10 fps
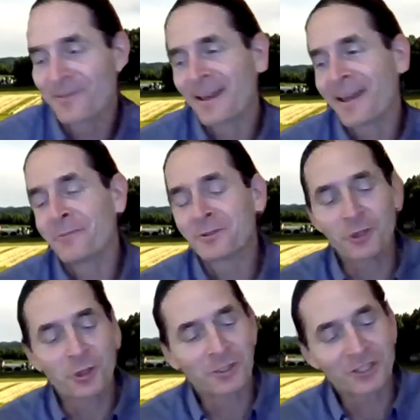almost don't
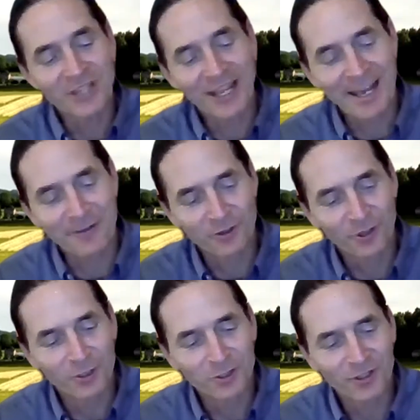know what to say after
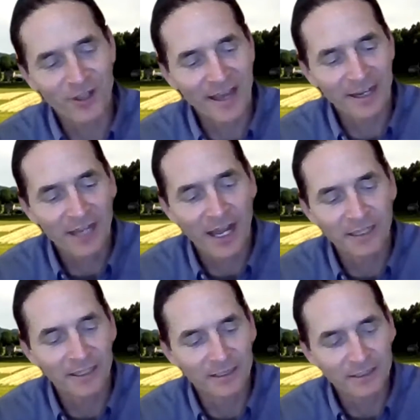that
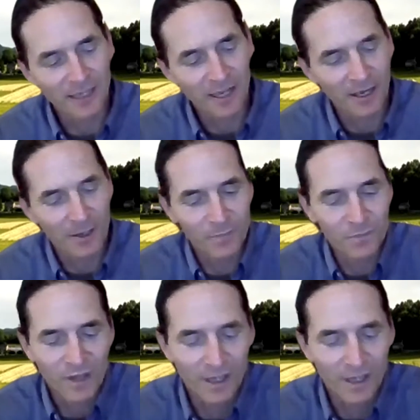kindness and